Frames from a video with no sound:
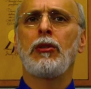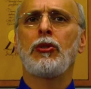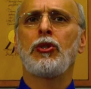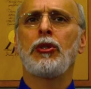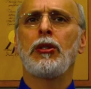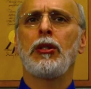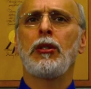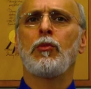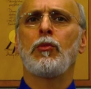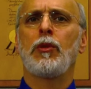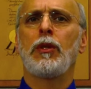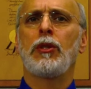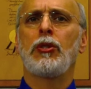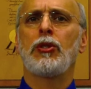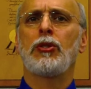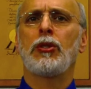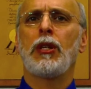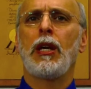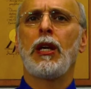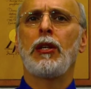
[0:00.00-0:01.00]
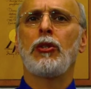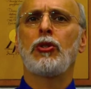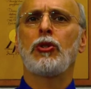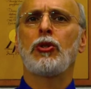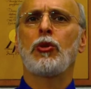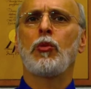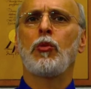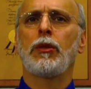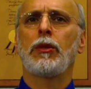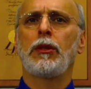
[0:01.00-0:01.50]
or she reaches age
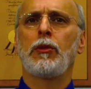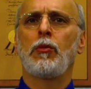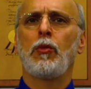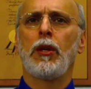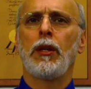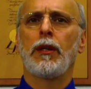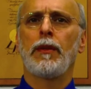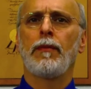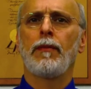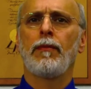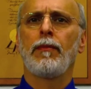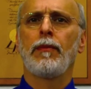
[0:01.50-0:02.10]
21.